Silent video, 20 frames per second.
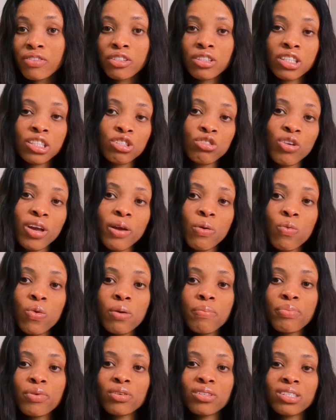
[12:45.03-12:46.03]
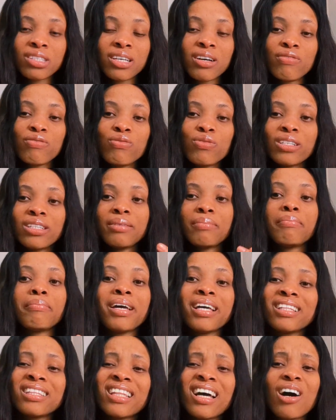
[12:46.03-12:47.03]
You need to equip yourself with the
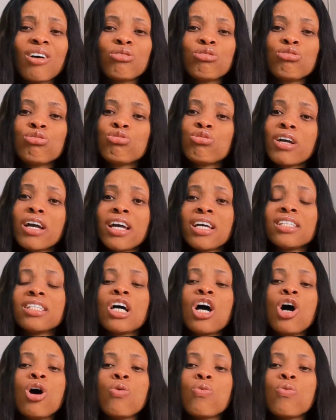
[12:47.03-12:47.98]
mental strength,